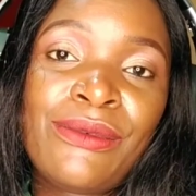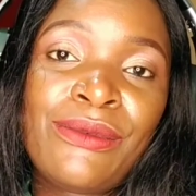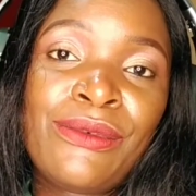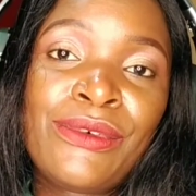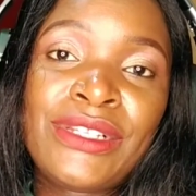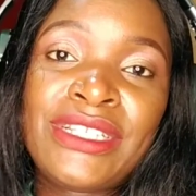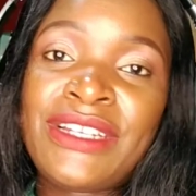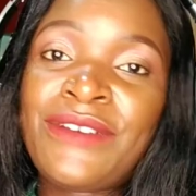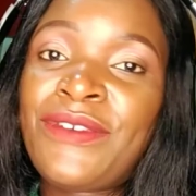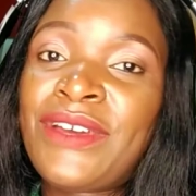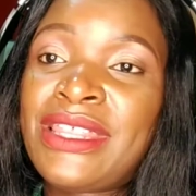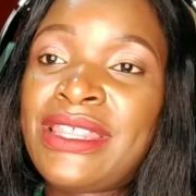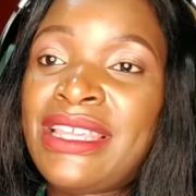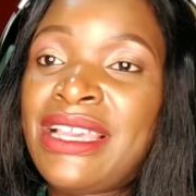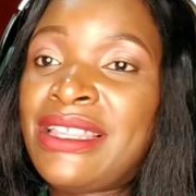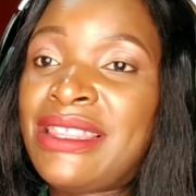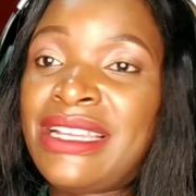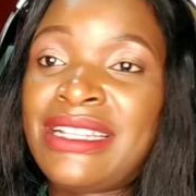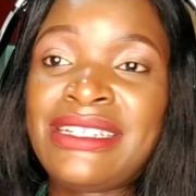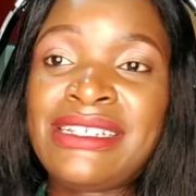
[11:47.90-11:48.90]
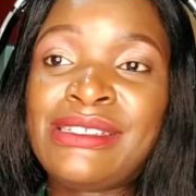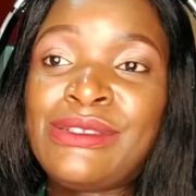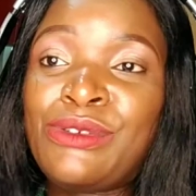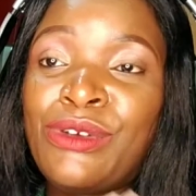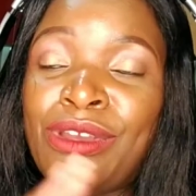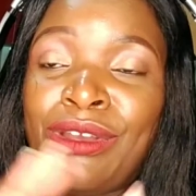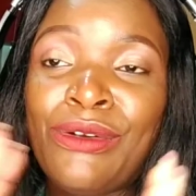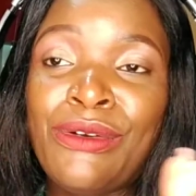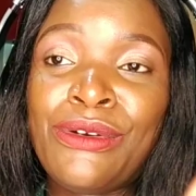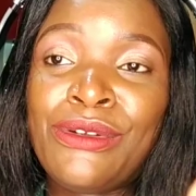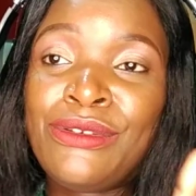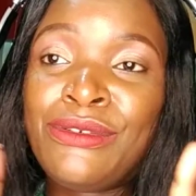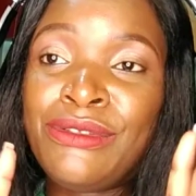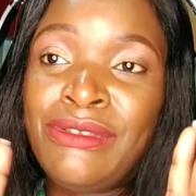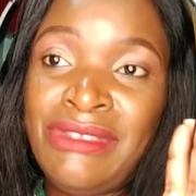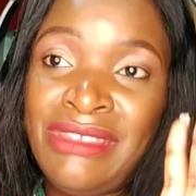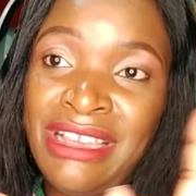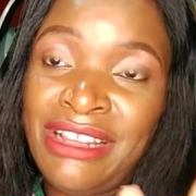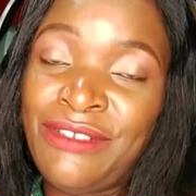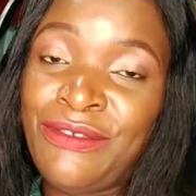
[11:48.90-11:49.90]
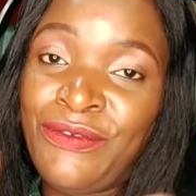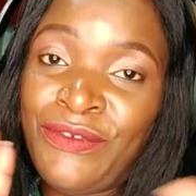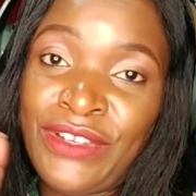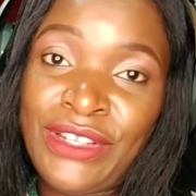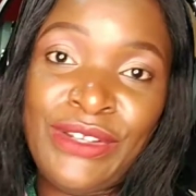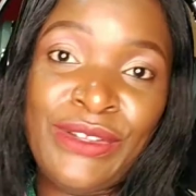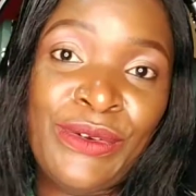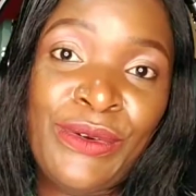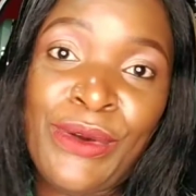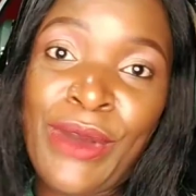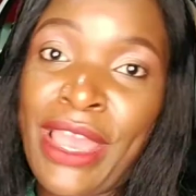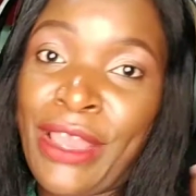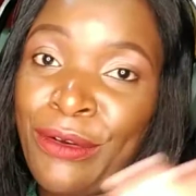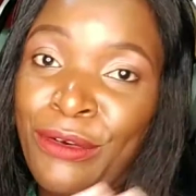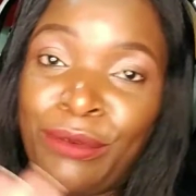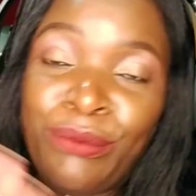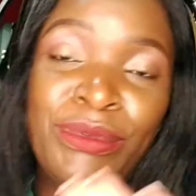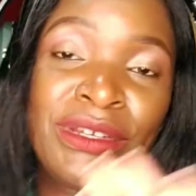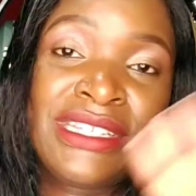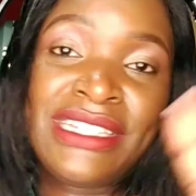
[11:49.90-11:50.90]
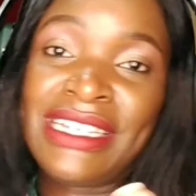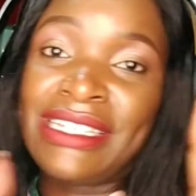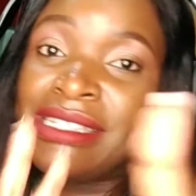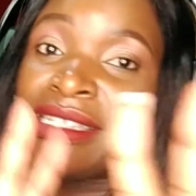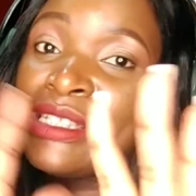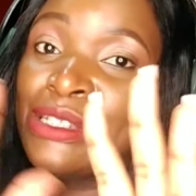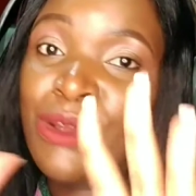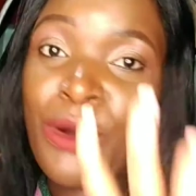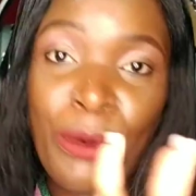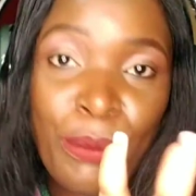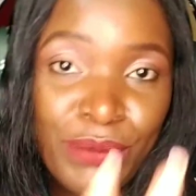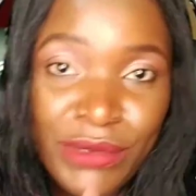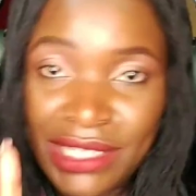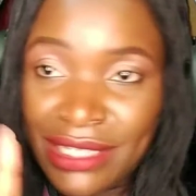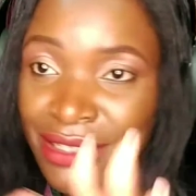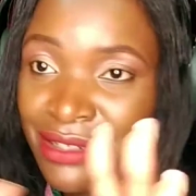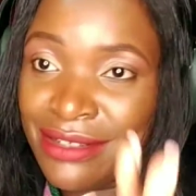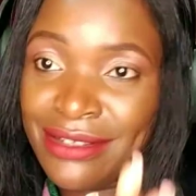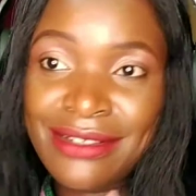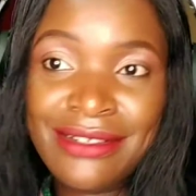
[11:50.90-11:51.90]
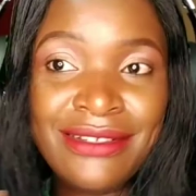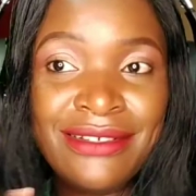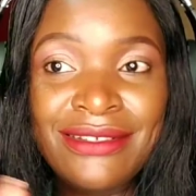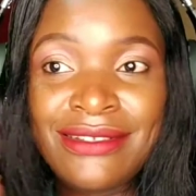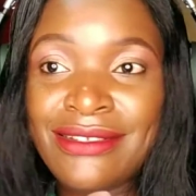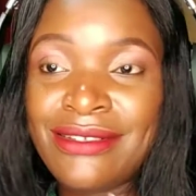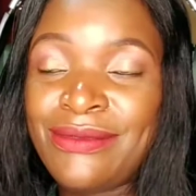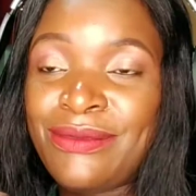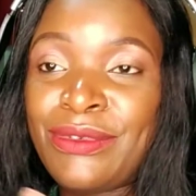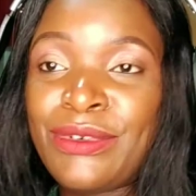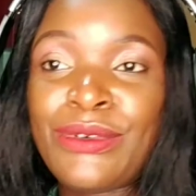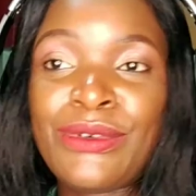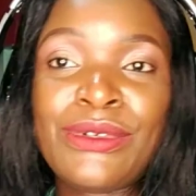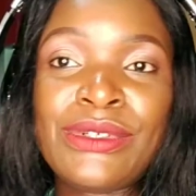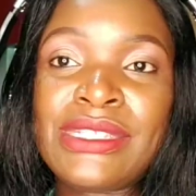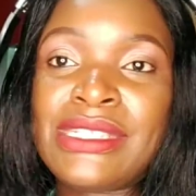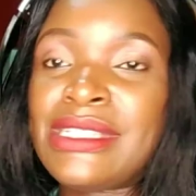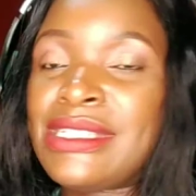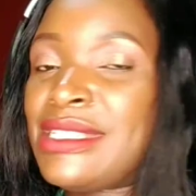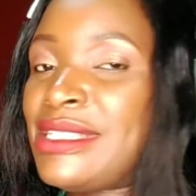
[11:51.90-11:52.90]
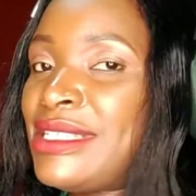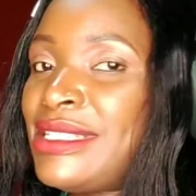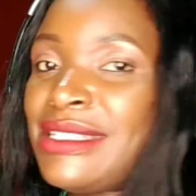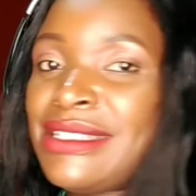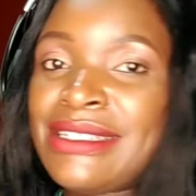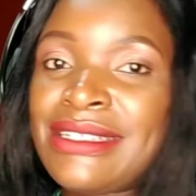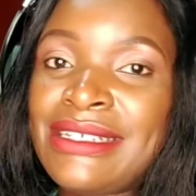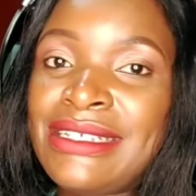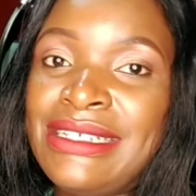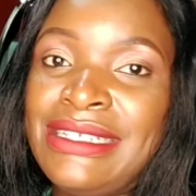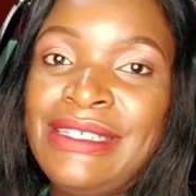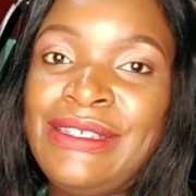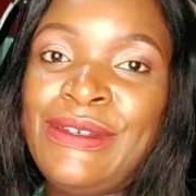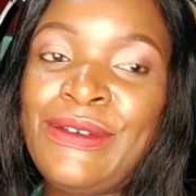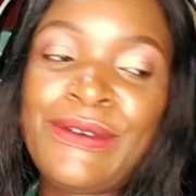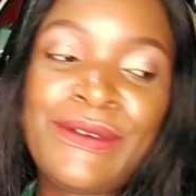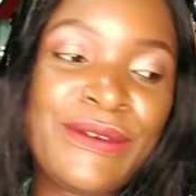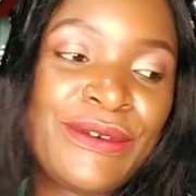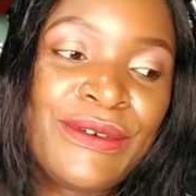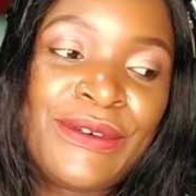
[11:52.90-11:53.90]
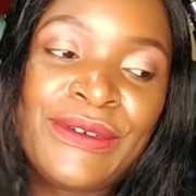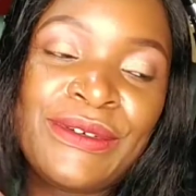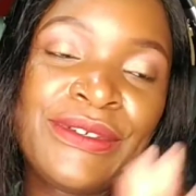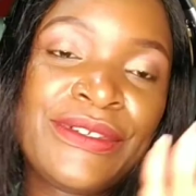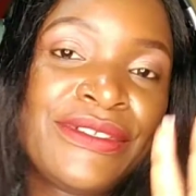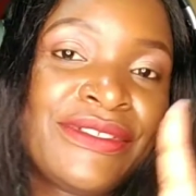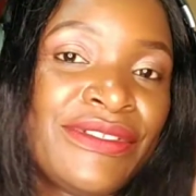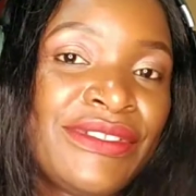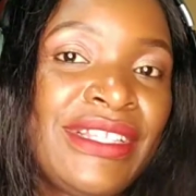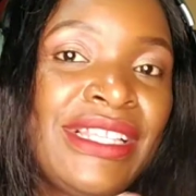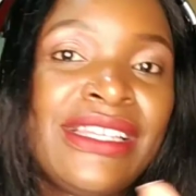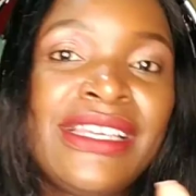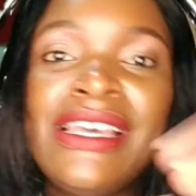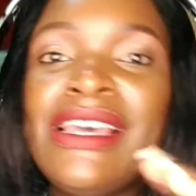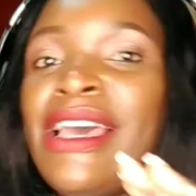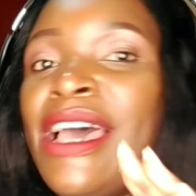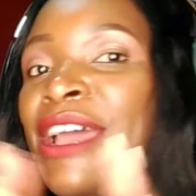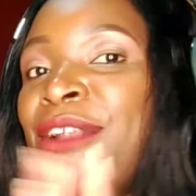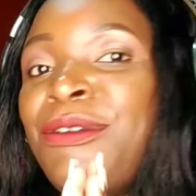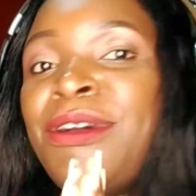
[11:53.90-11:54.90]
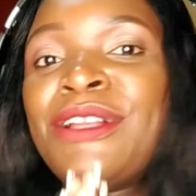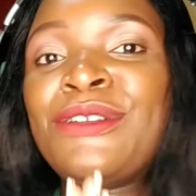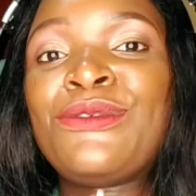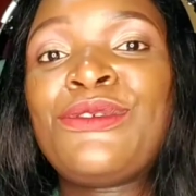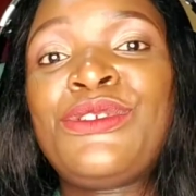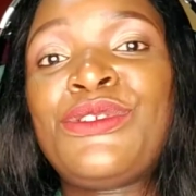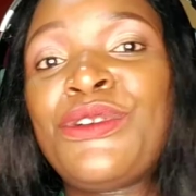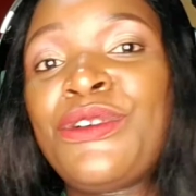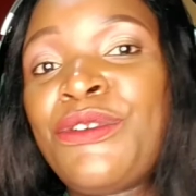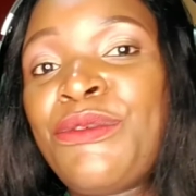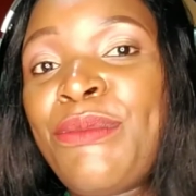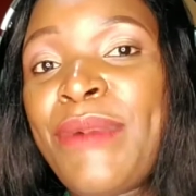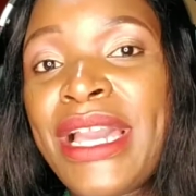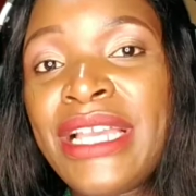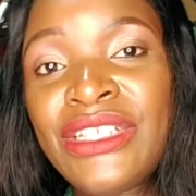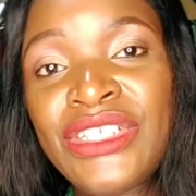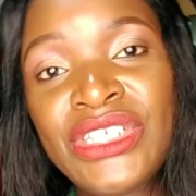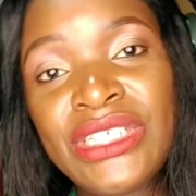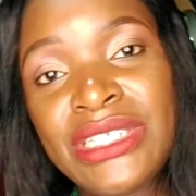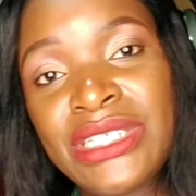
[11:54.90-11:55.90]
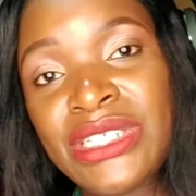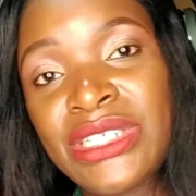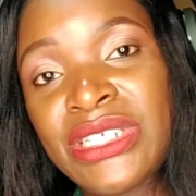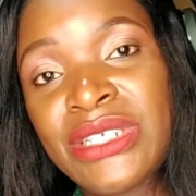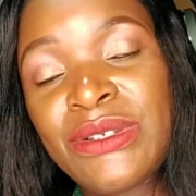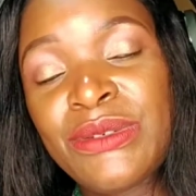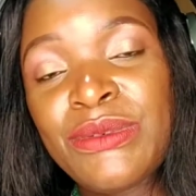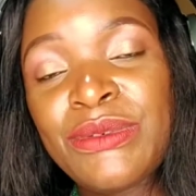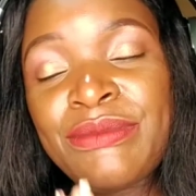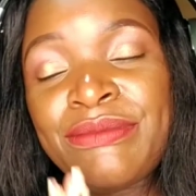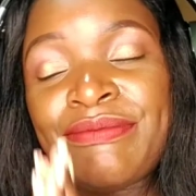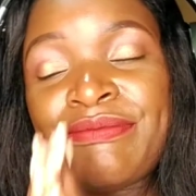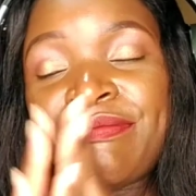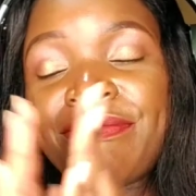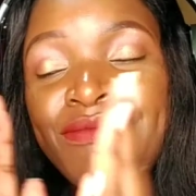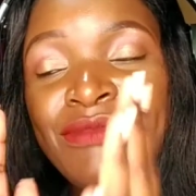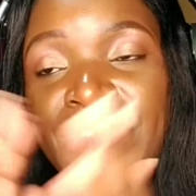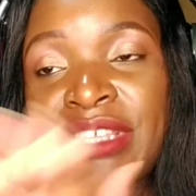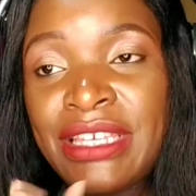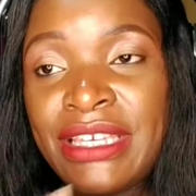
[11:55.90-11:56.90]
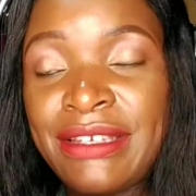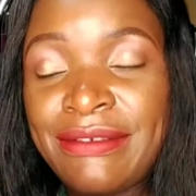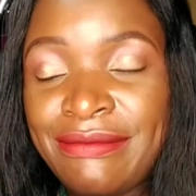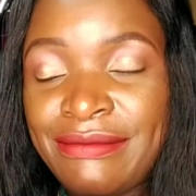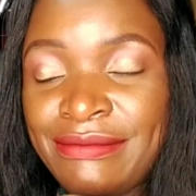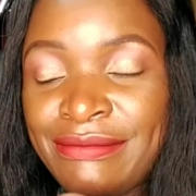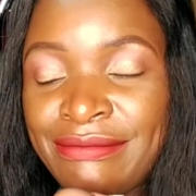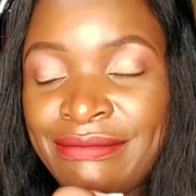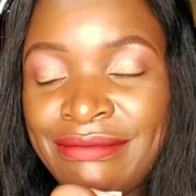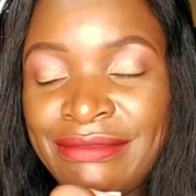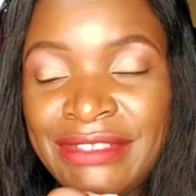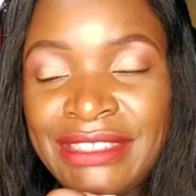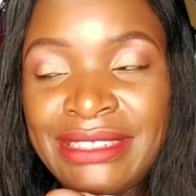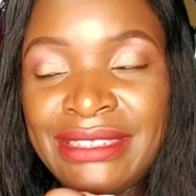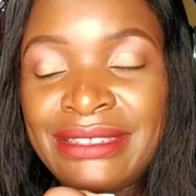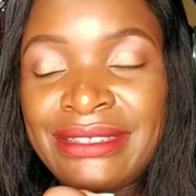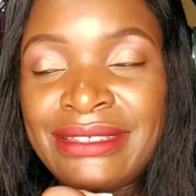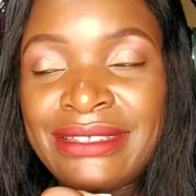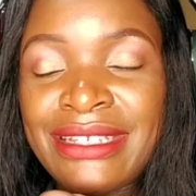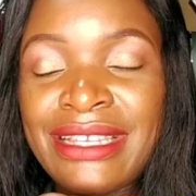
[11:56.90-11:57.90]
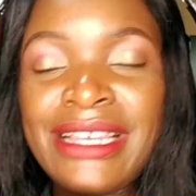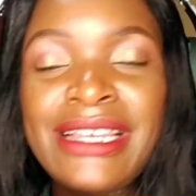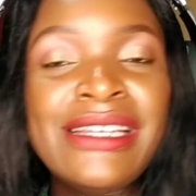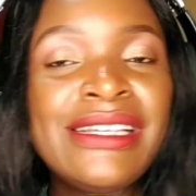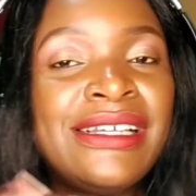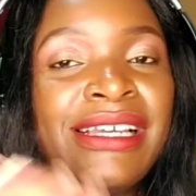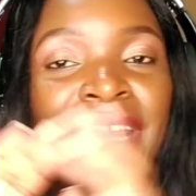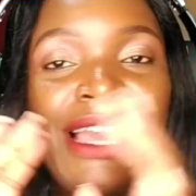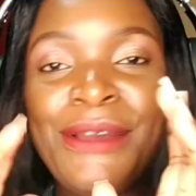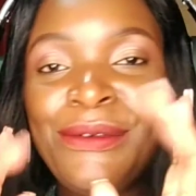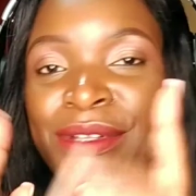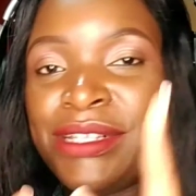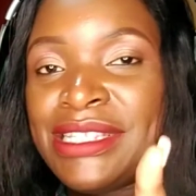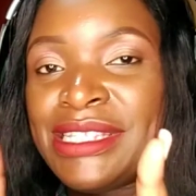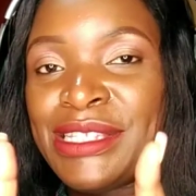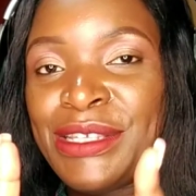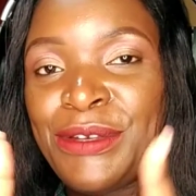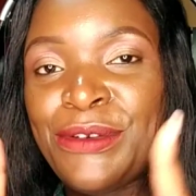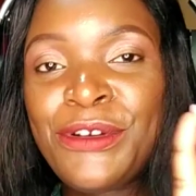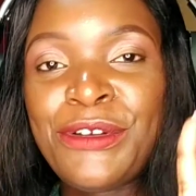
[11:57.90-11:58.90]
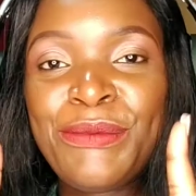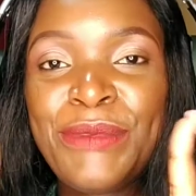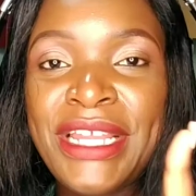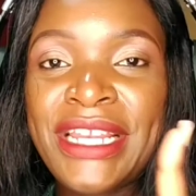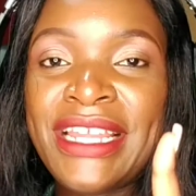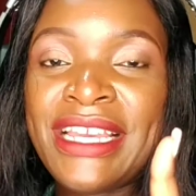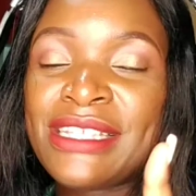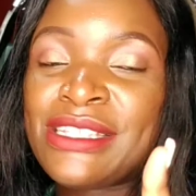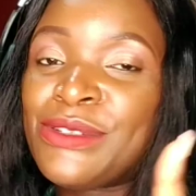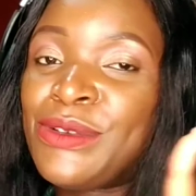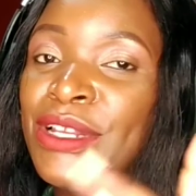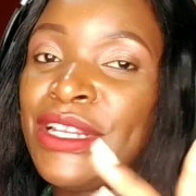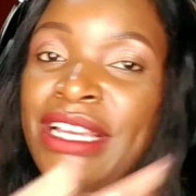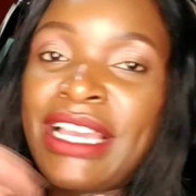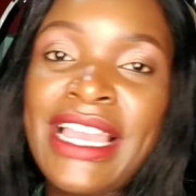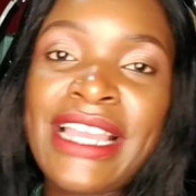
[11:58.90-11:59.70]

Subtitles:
whichever thing that is going on that video, I hope it has stopped. Because, yo, I don't want to talk much. I will see you on my next one.